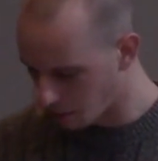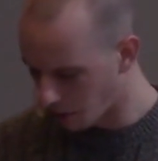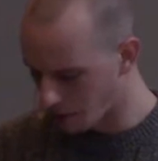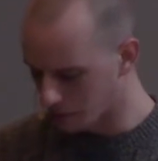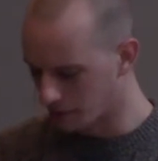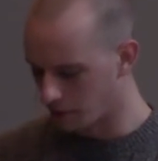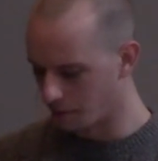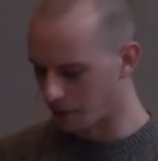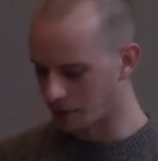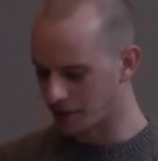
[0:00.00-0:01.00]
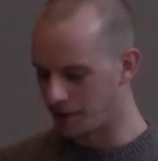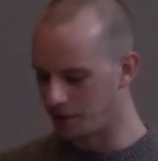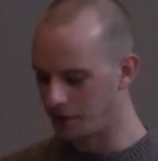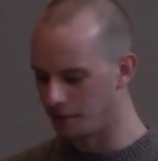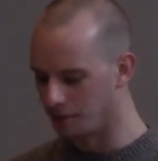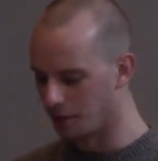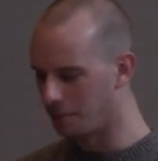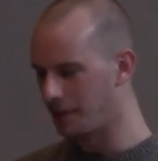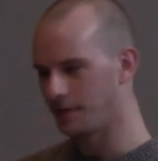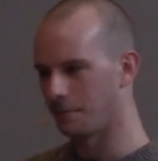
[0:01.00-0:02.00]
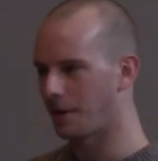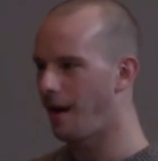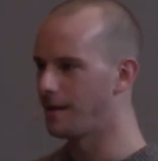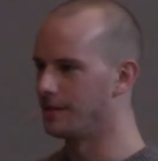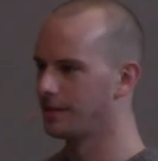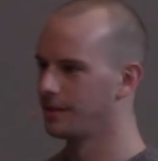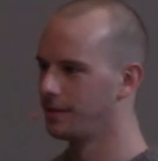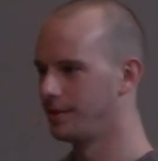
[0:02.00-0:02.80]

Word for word: also persecute you. Don't be surprised.